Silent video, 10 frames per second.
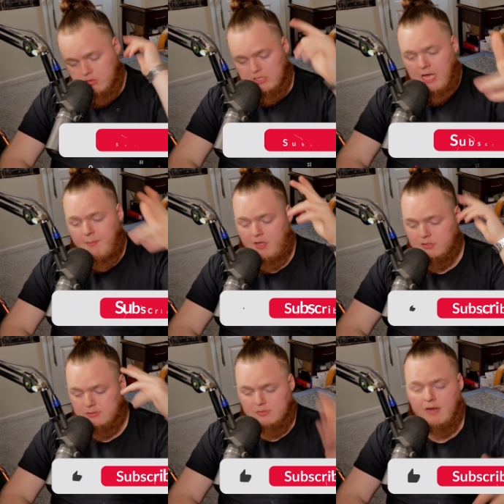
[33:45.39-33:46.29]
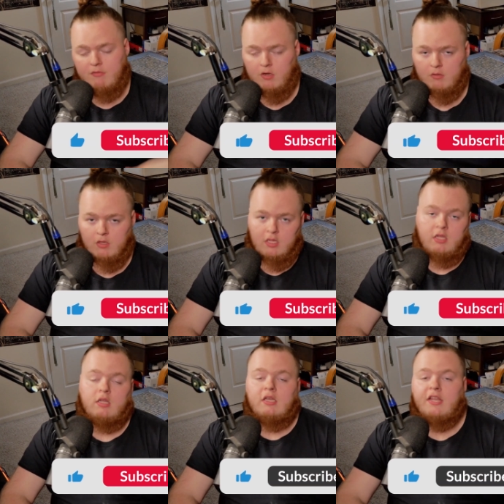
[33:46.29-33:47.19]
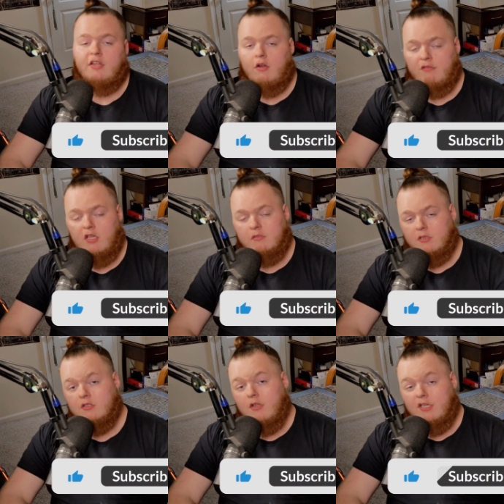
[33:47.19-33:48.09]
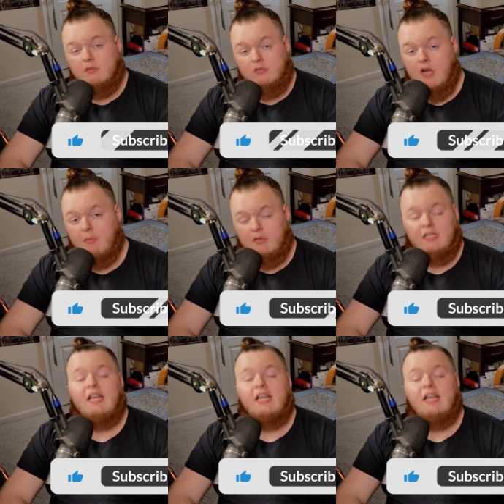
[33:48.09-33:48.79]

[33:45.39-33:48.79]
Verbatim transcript: comment, subscribe if you're new, hit that notification bell so you know the next one's dropping.